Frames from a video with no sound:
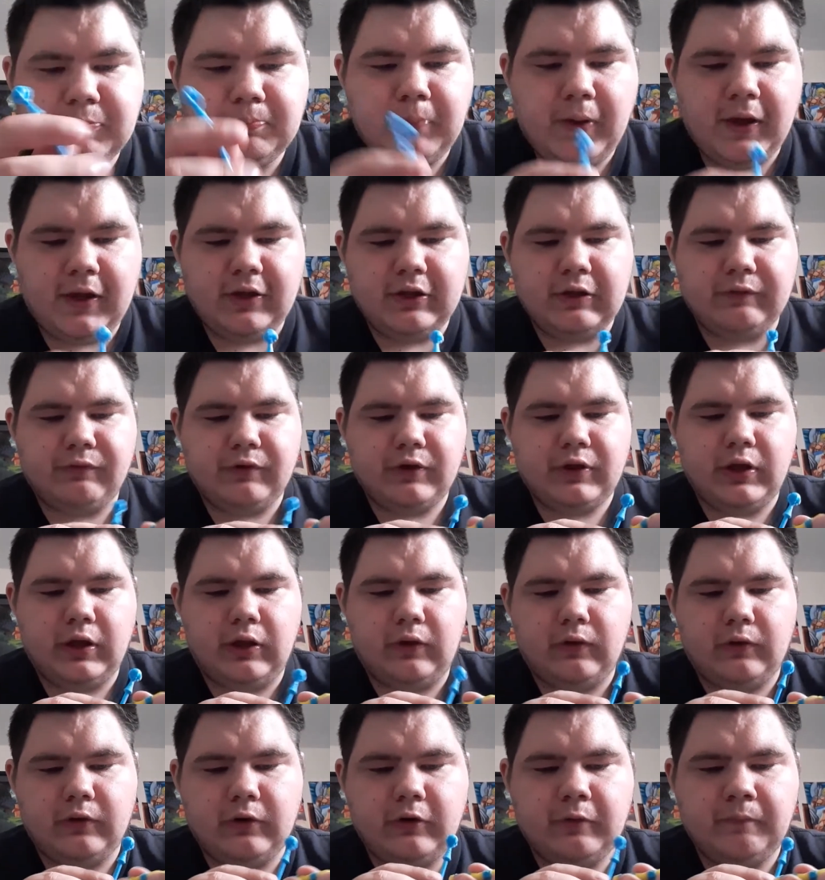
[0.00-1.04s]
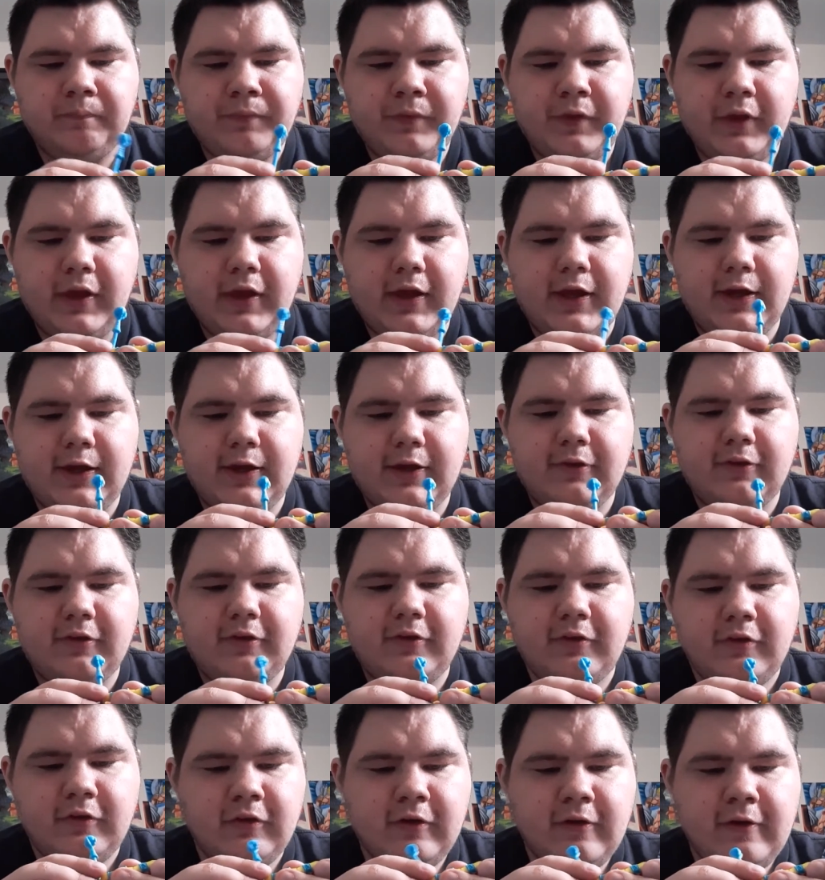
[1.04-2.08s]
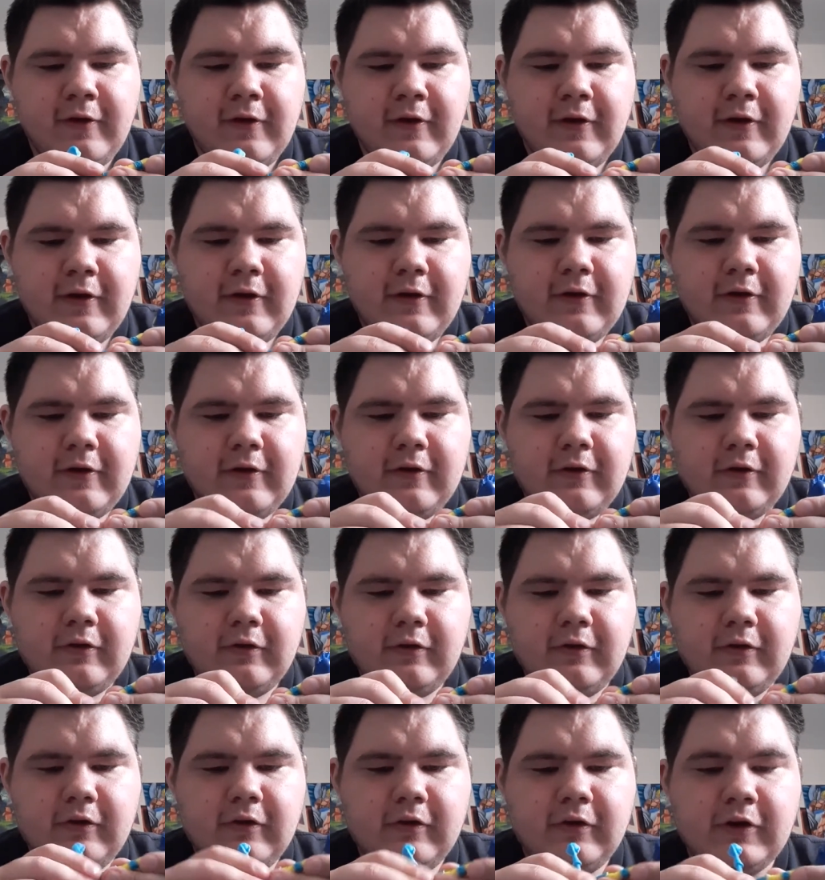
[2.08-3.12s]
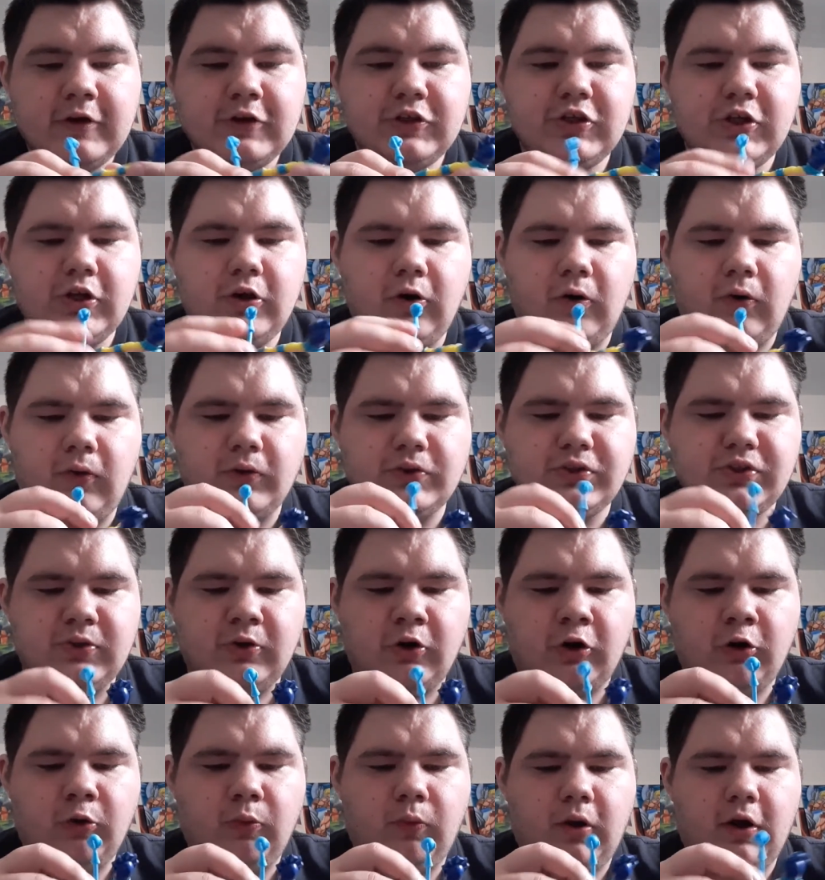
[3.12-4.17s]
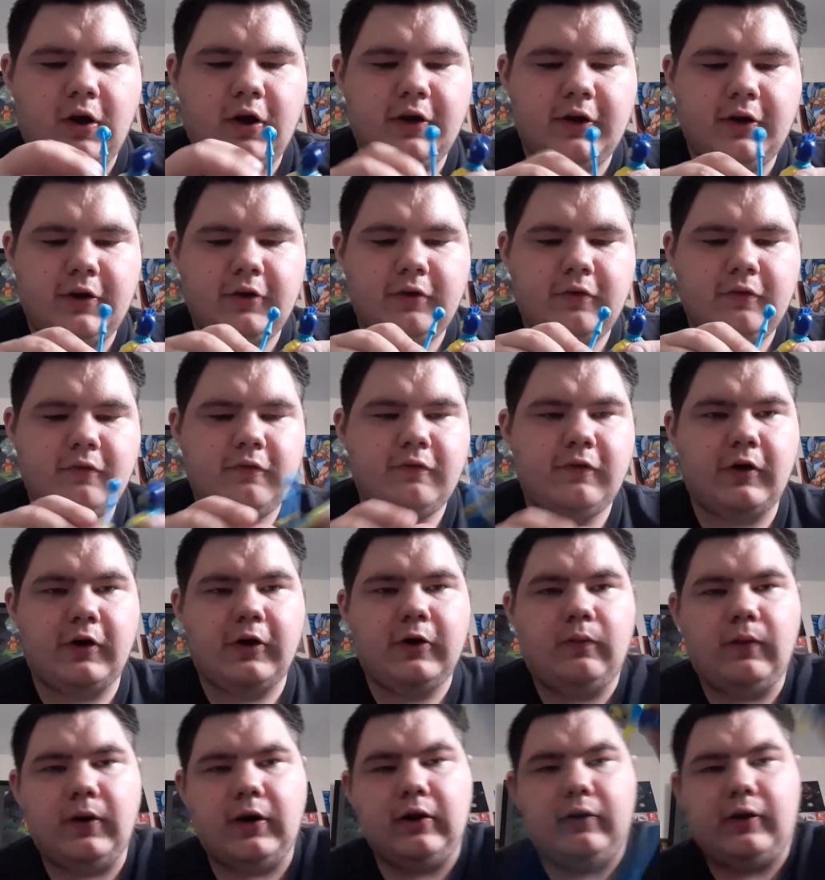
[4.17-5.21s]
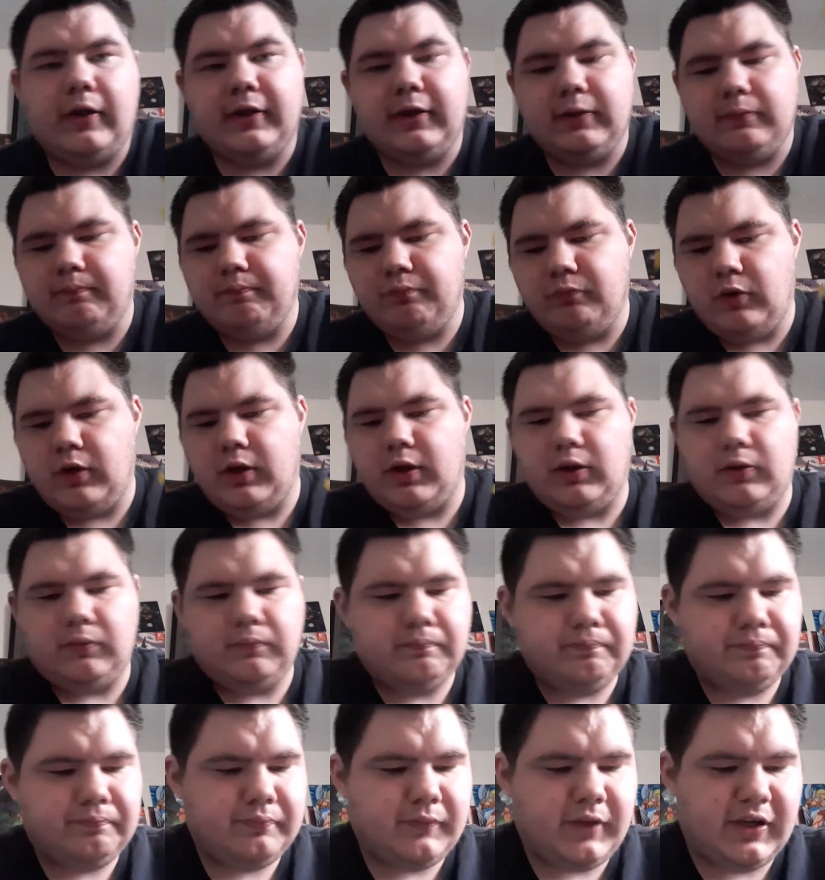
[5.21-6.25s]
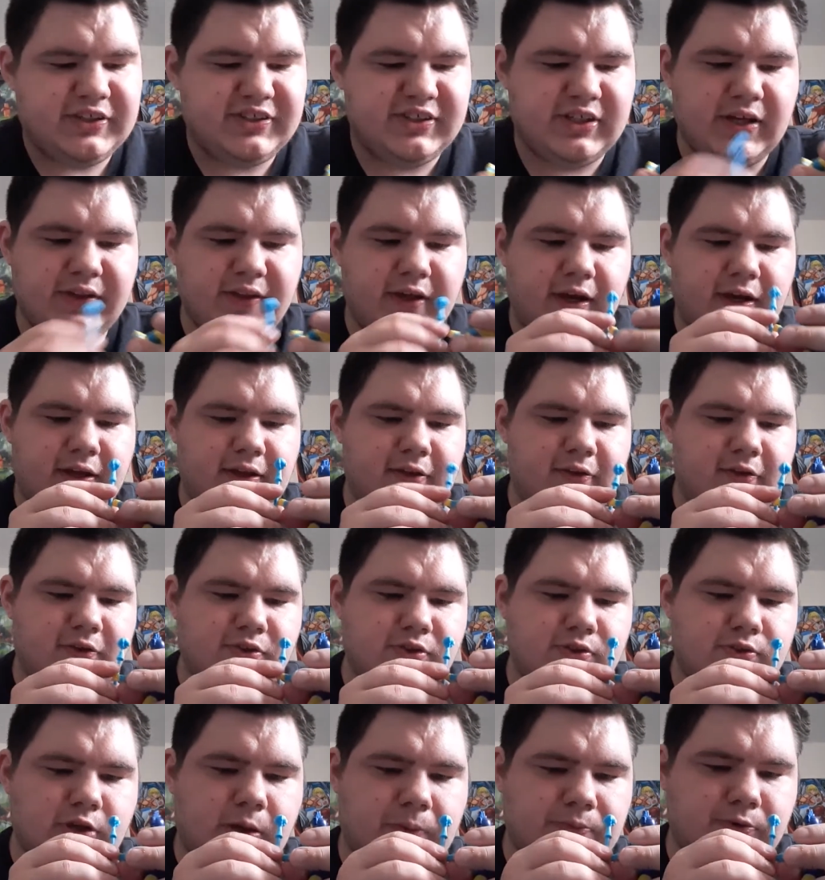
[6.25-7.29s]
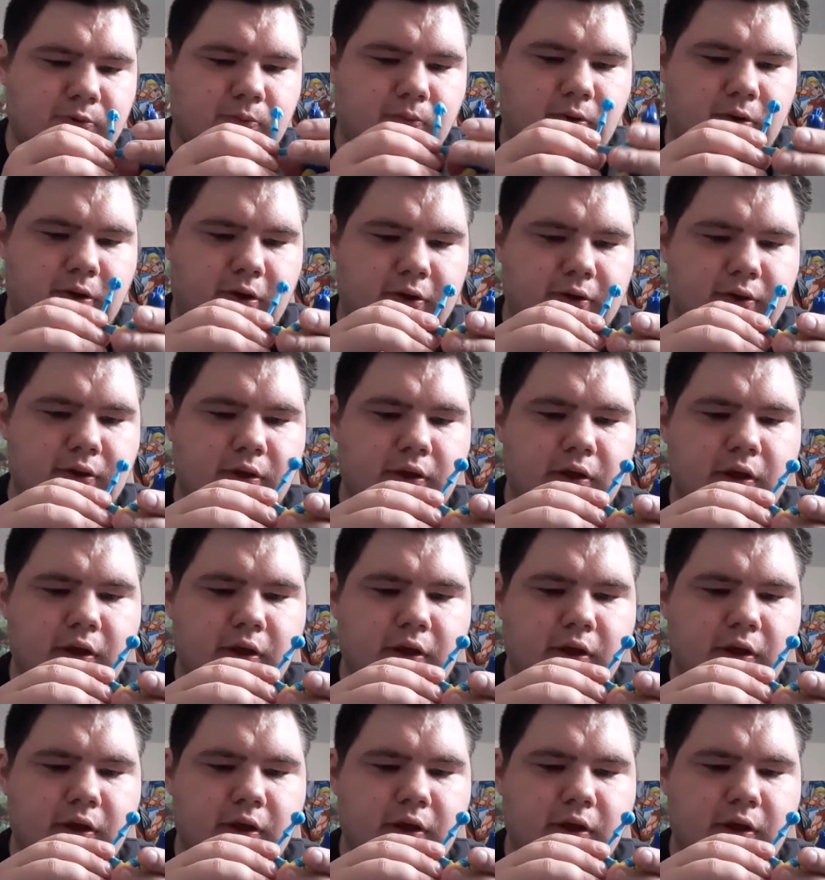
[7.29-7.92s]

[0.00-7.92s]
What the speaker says: painted a different color, and she holds her wand very well. Well, I say that and then she drops her wand.